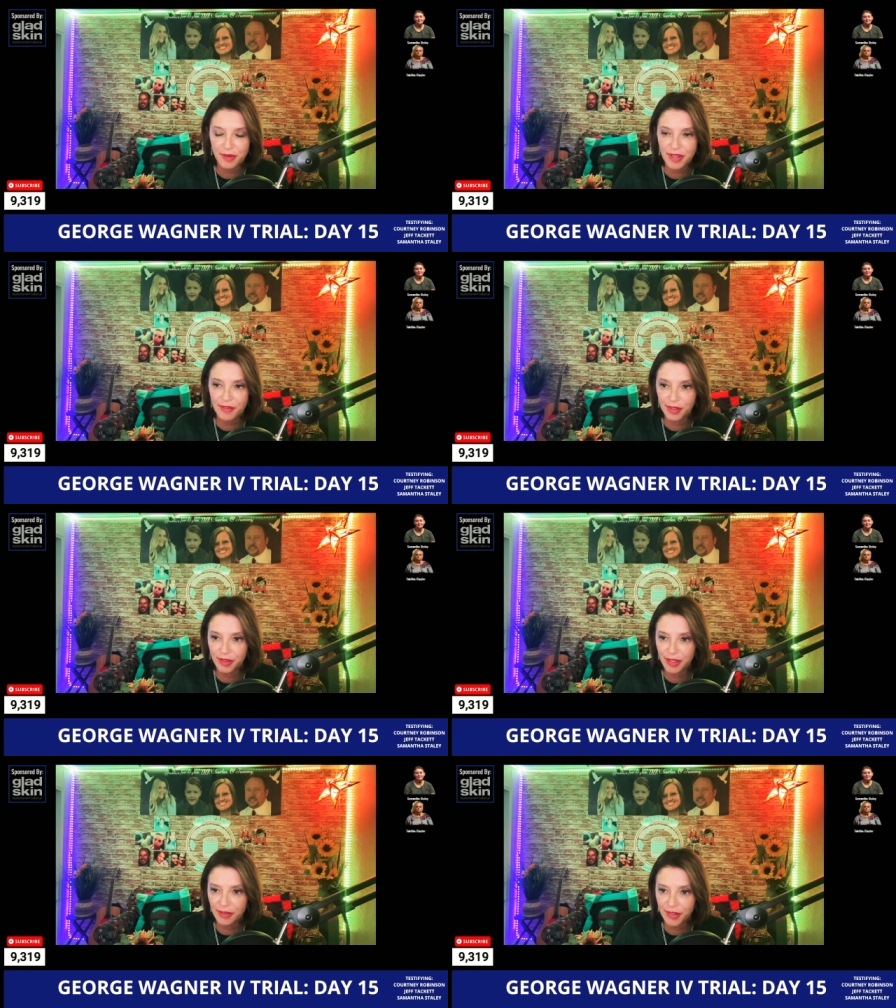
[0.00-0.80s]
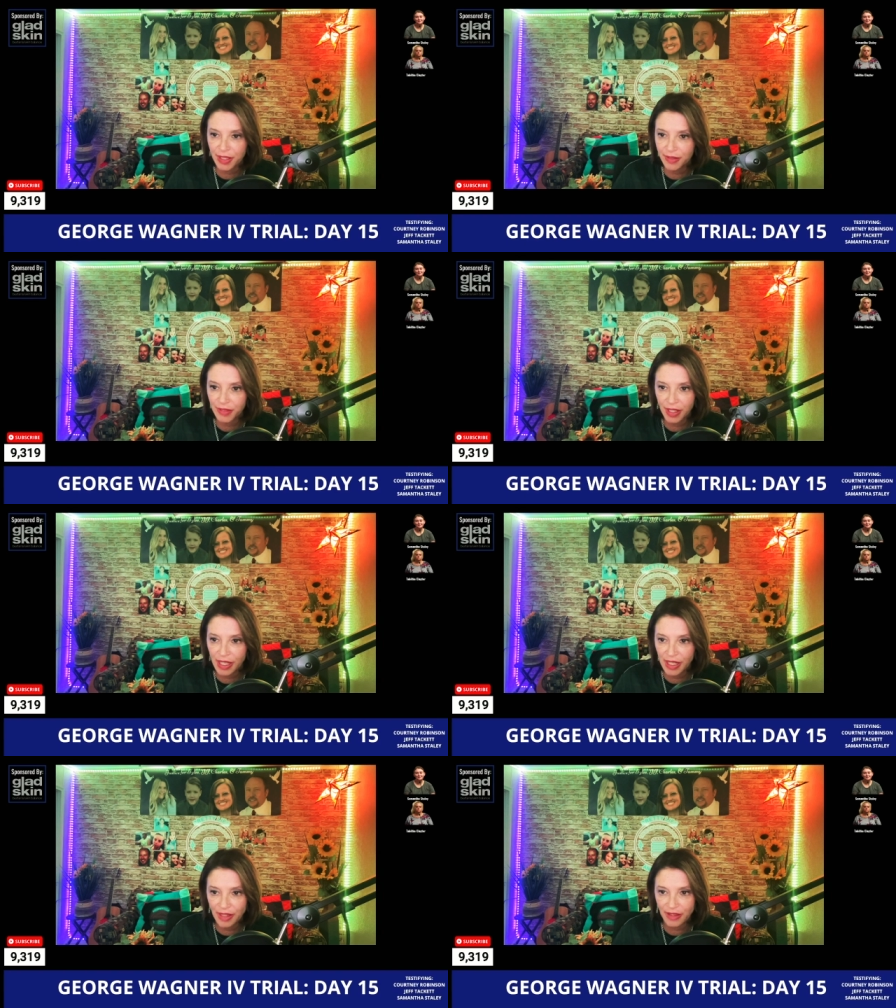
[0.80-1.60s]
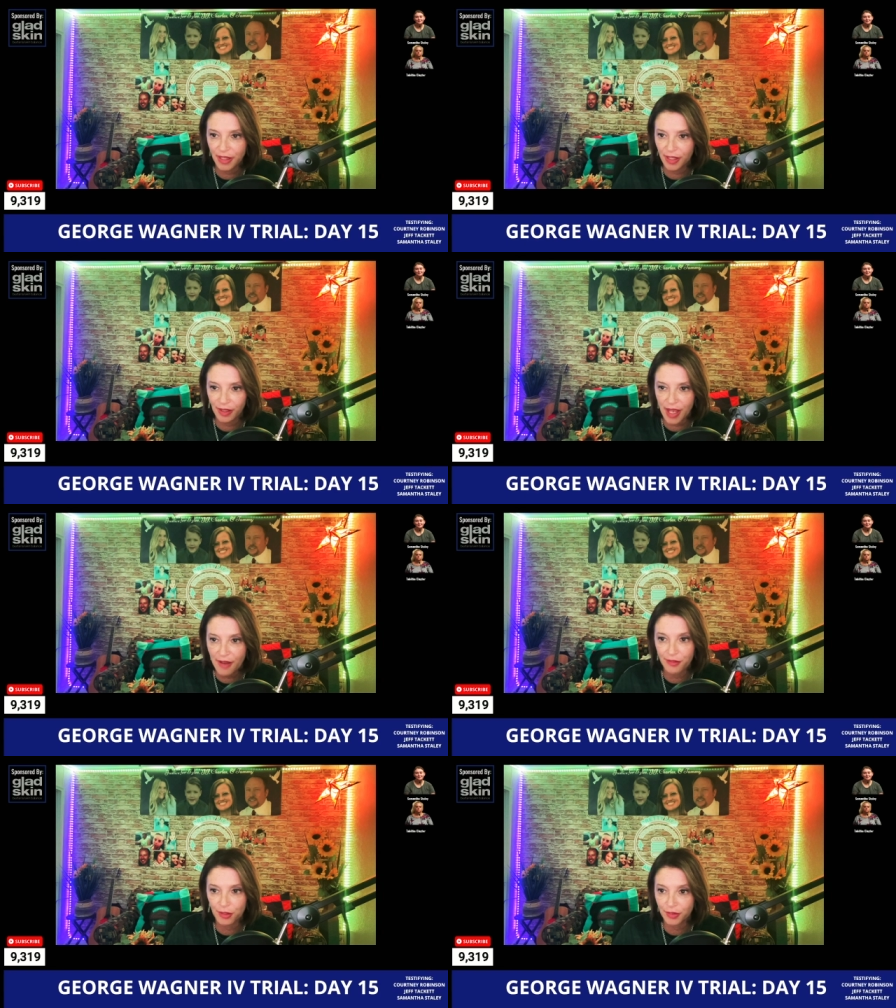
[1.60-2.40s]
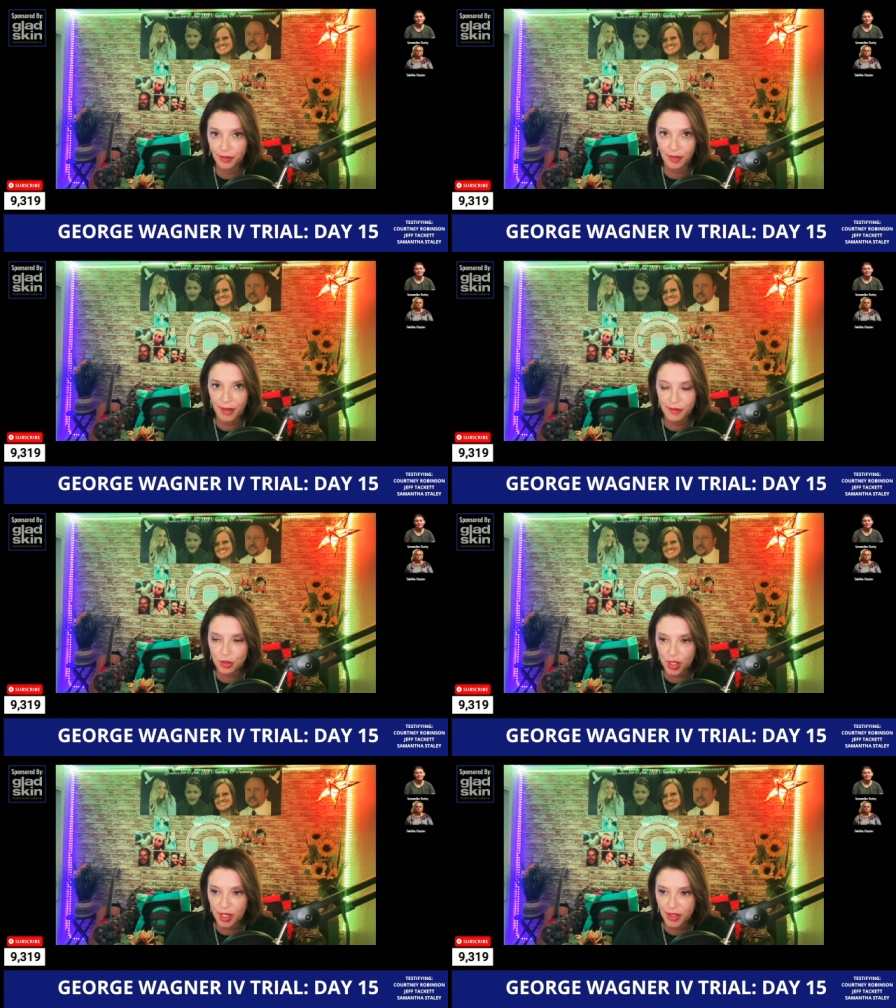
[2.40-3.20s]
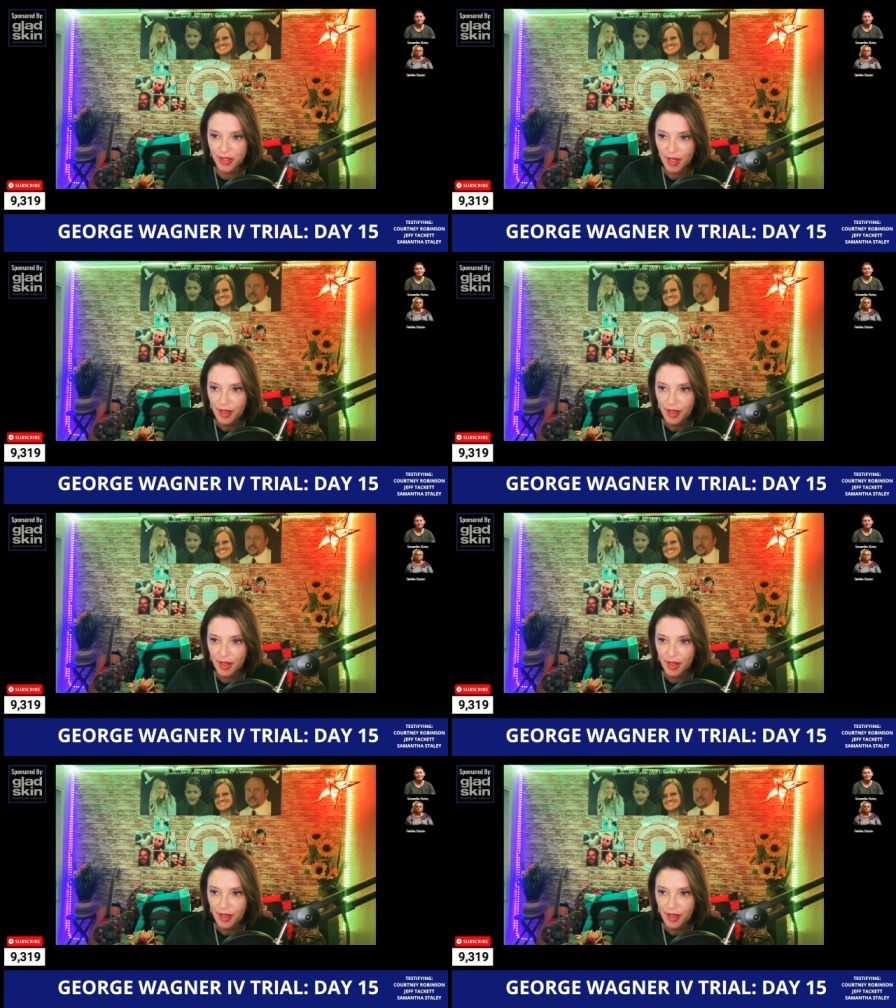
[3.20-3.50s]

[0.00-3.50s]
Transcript: ever involved in anything, ever, not even drugs.